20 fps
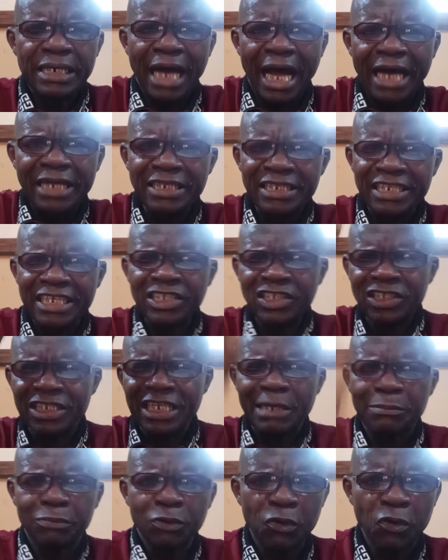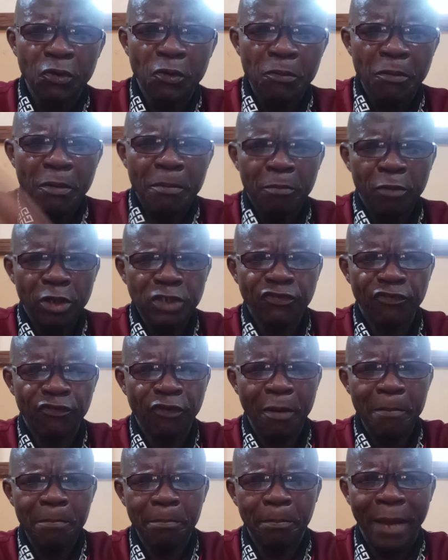And this syllable must
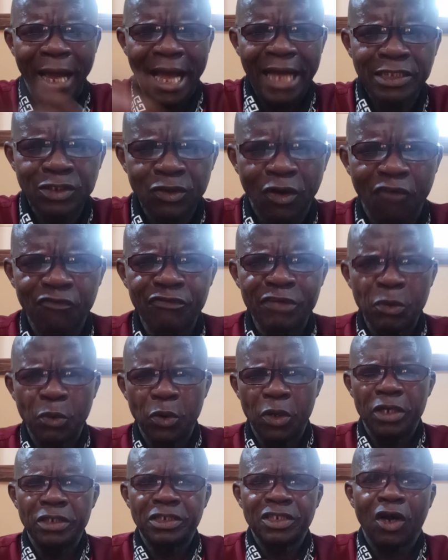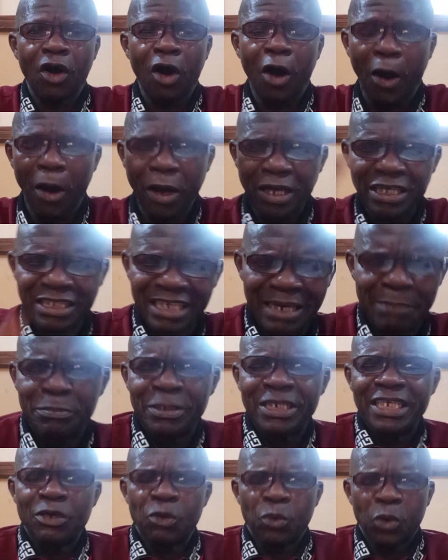form part of a word, or it can
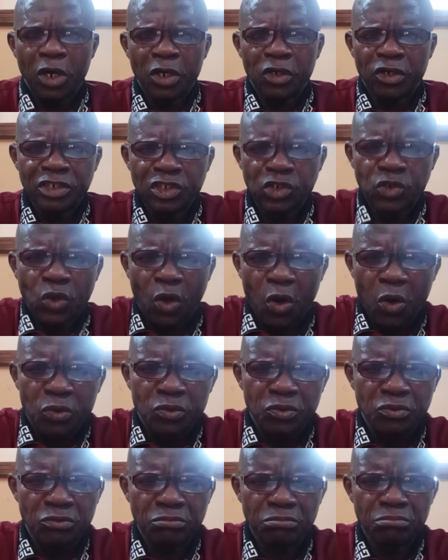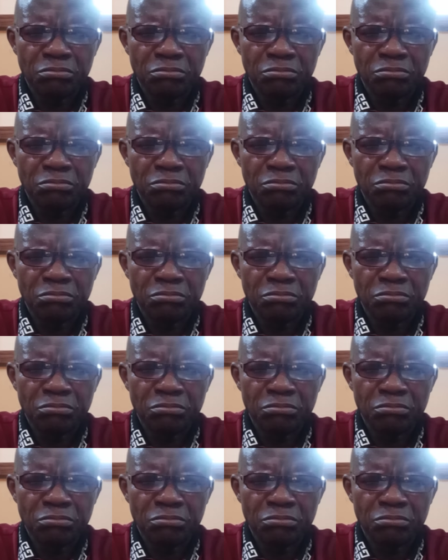be a word on its own,